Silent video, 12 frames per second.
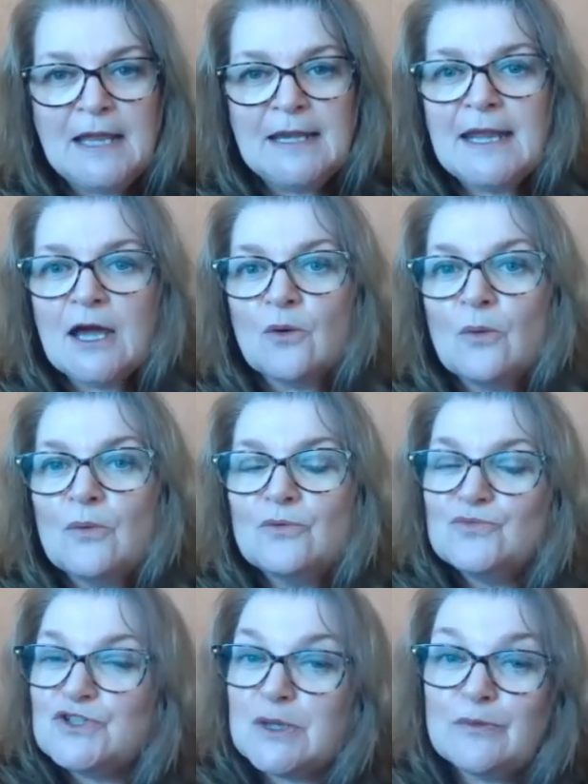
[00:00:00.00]
Now,
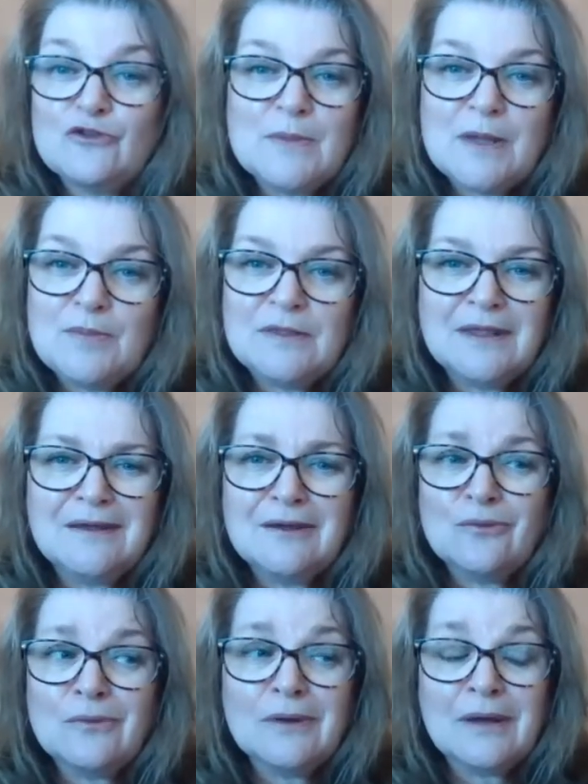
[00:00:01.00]
some of you may be thinking,
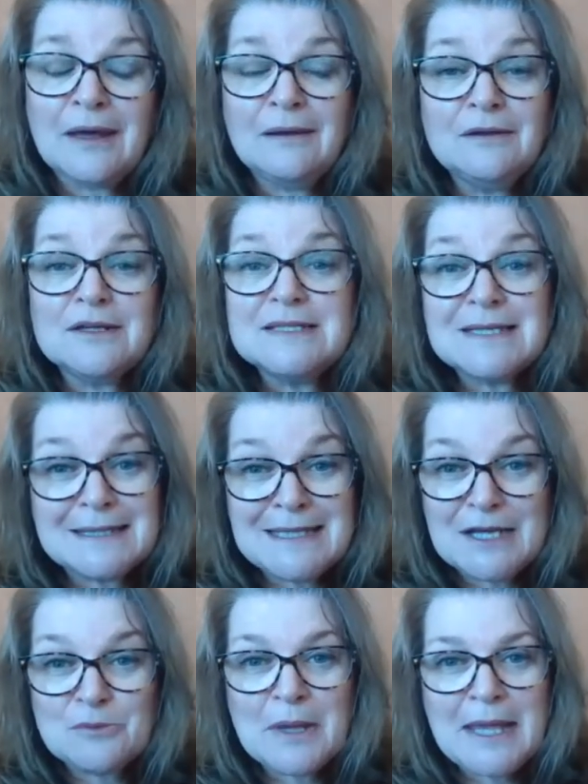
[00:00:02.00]
well, I could have done
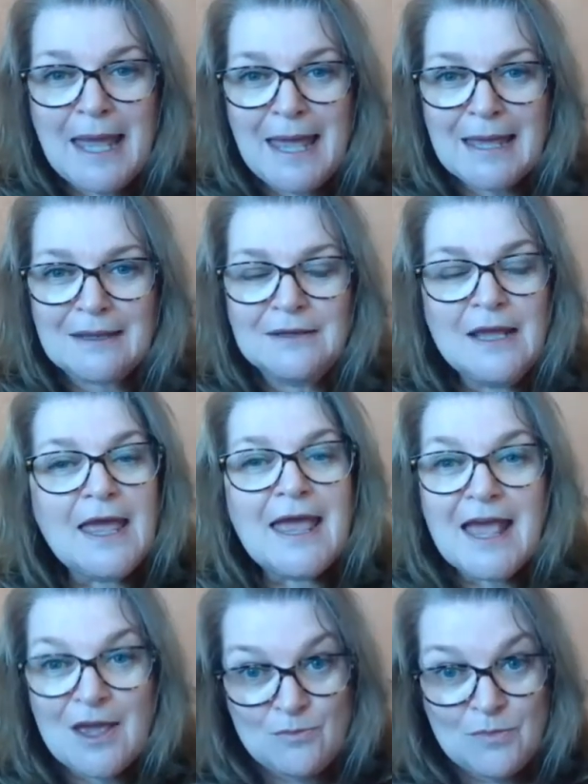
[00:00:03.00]
that in my head,
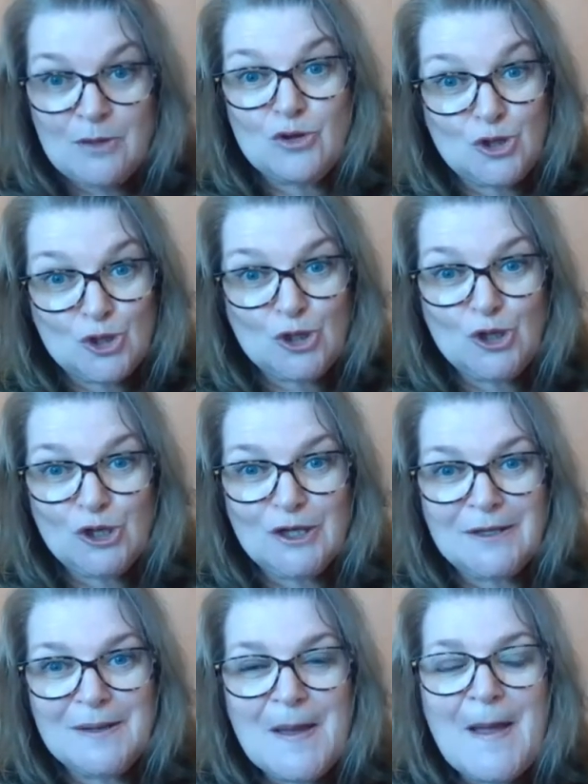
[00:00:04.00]
and maybe you
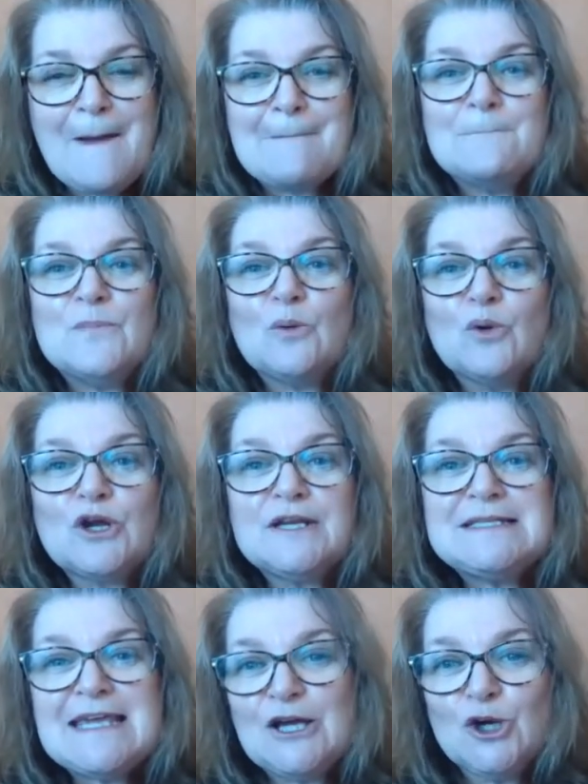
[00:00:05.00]
could, but we're going to
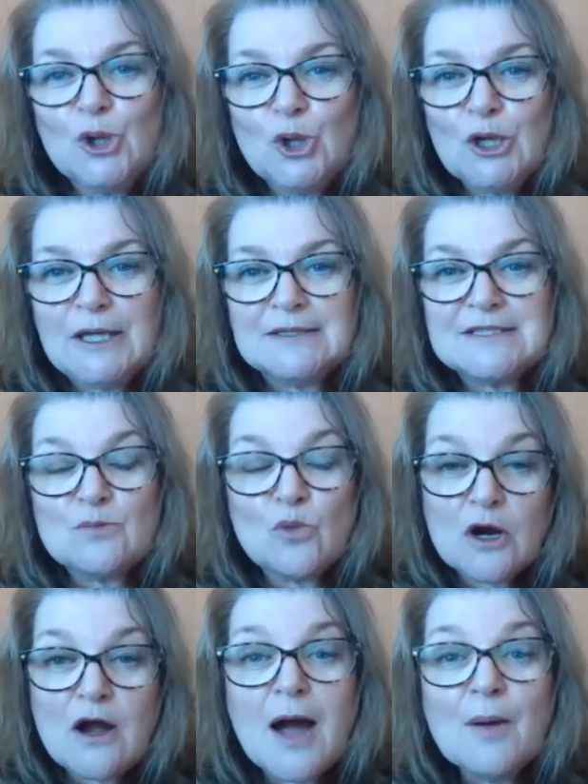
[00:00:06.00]
take a look at some
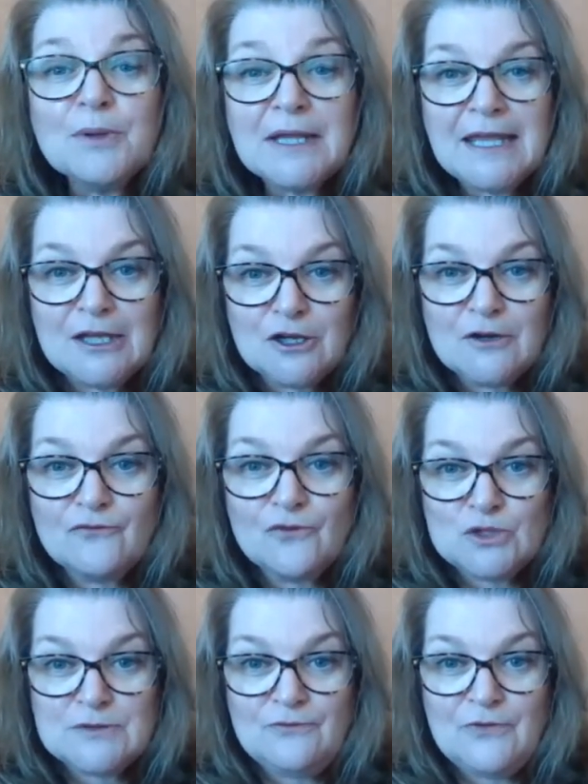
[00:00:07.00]
more complicated
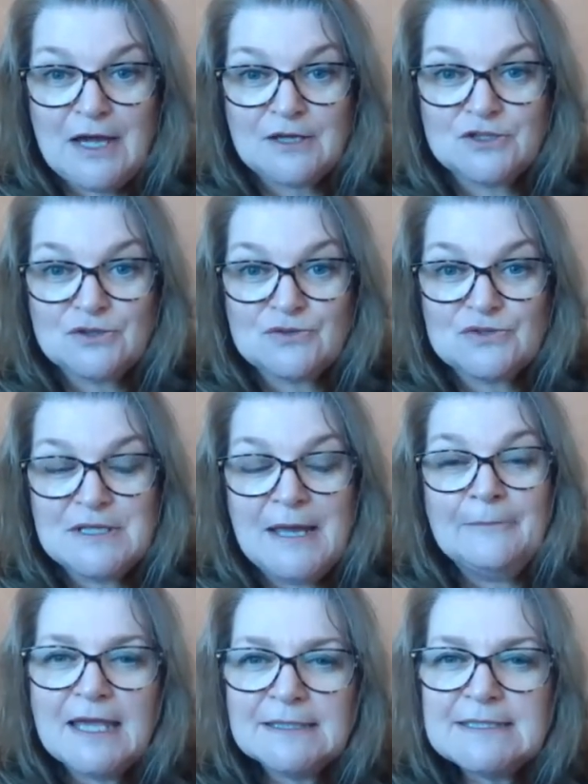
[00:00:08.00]
conversion factors
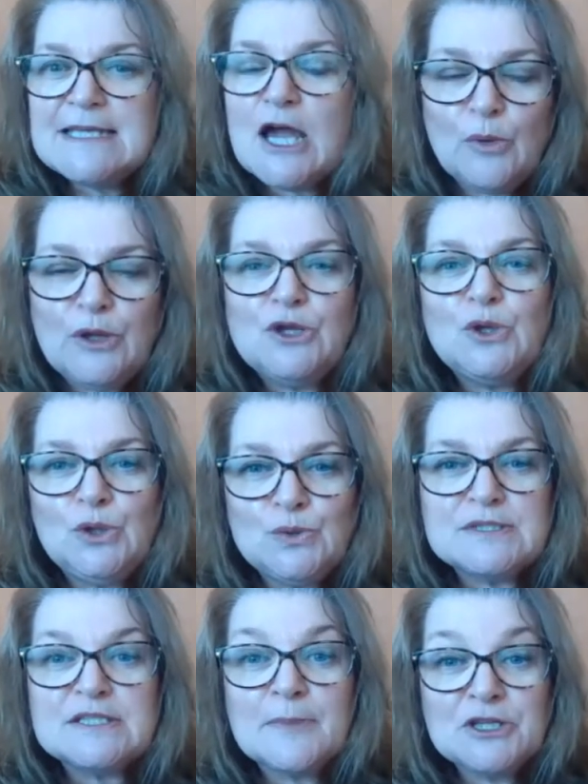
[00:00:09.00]
and see how we can
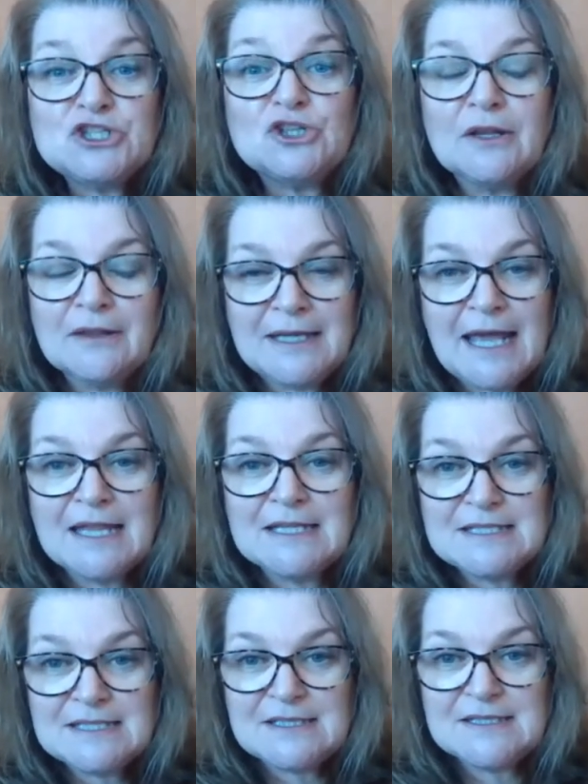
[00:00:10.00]
use dimensional
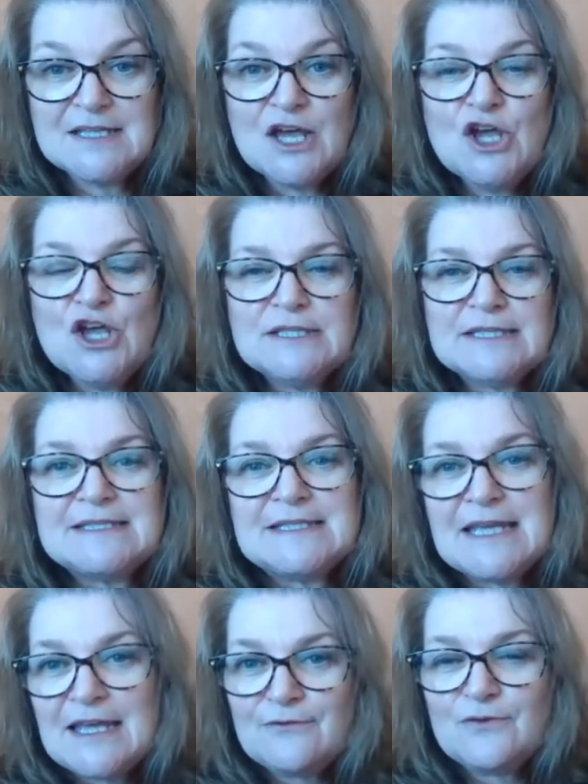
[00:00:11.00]
analysis to
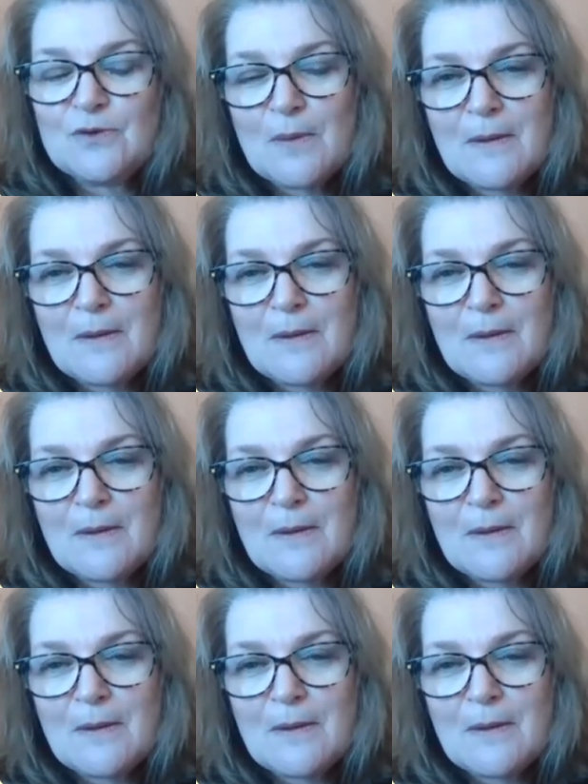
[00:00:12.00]
save